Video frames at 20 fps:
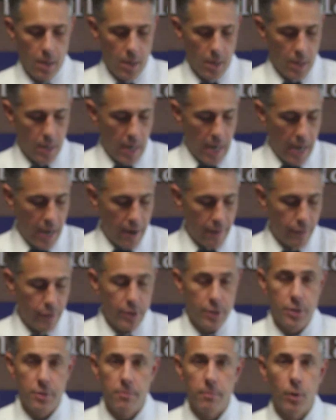an
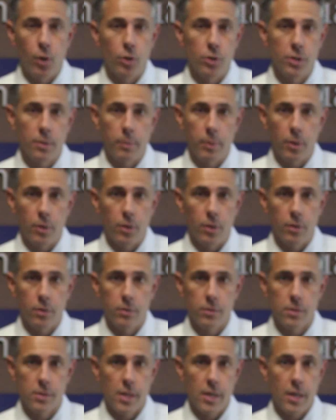average
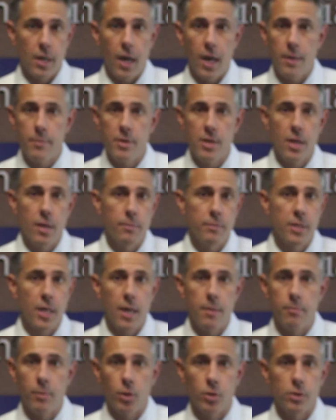multiple, say an IBM
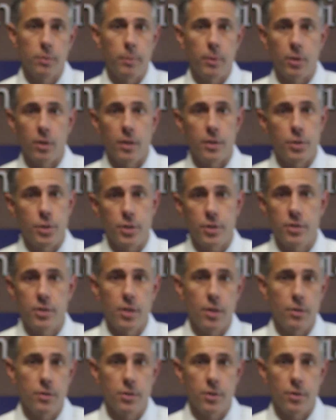type multiple on just
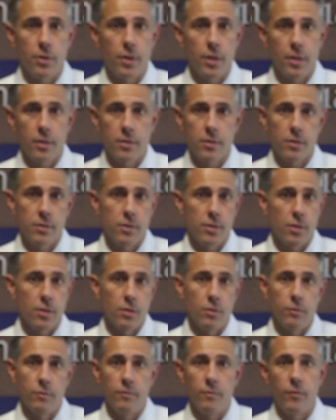those earnings,
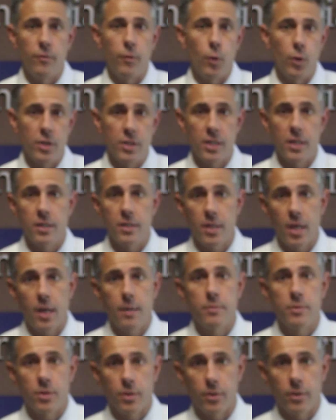so 14
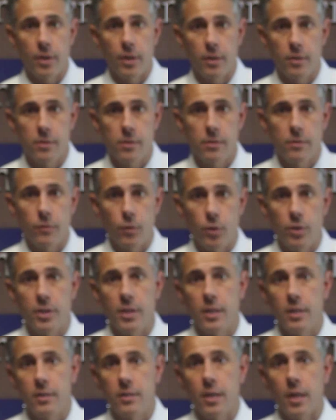times earnings,
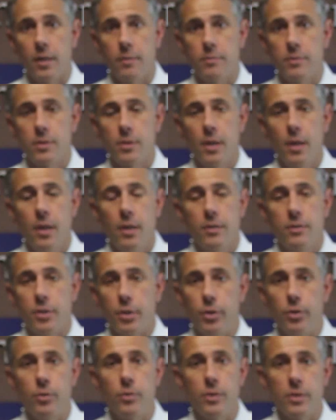14 times
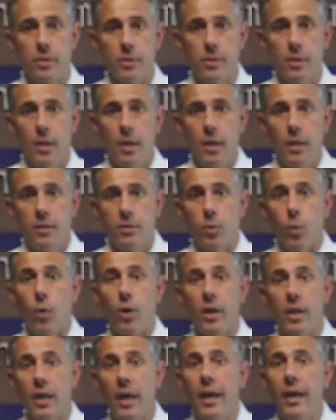2 is
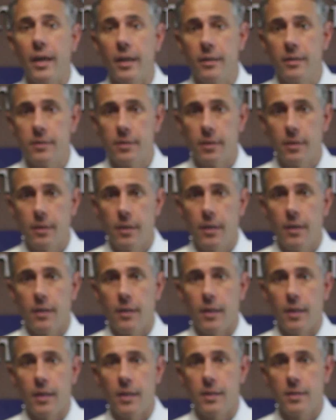28,
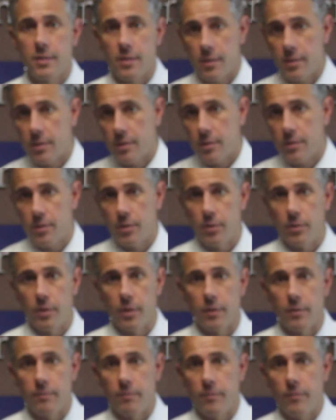that gets us
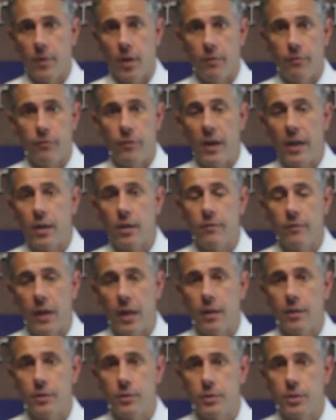to a fair
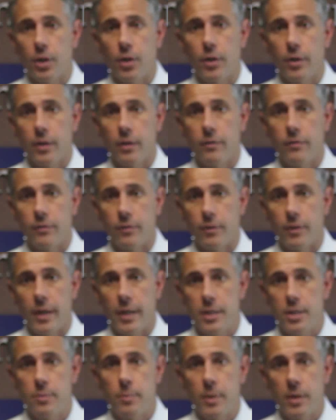value target for
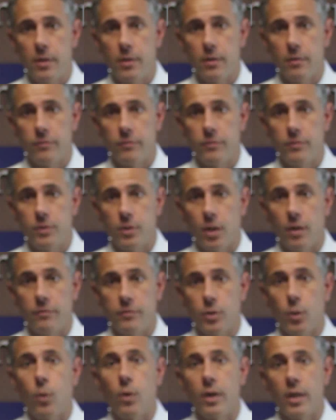HP
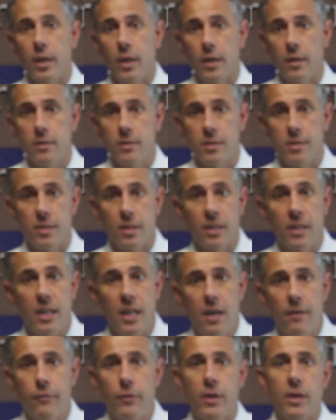of 28.
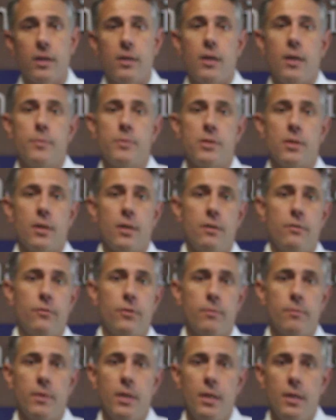Significant upside
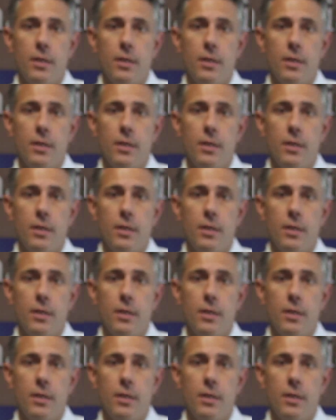from